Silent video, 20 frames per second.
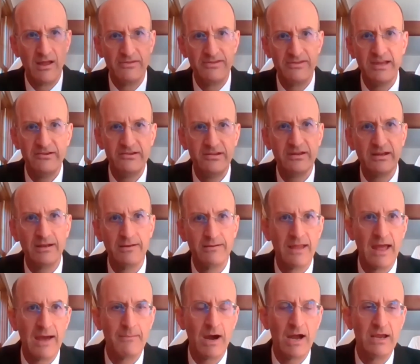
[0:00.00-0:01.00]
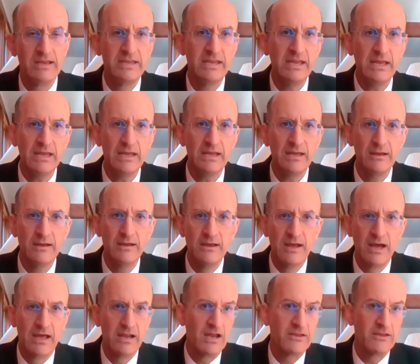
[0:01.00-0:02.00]
teaching at MIT,
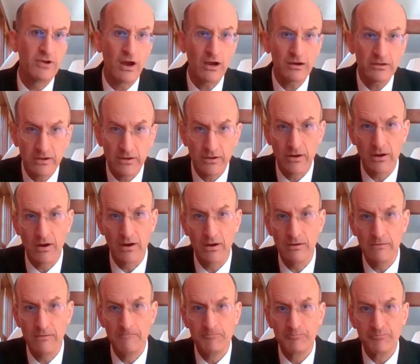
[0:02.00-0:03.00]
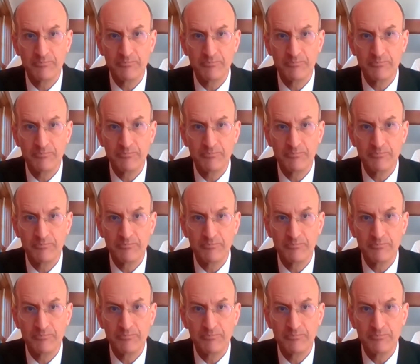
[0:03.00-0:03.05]
and I talked to her,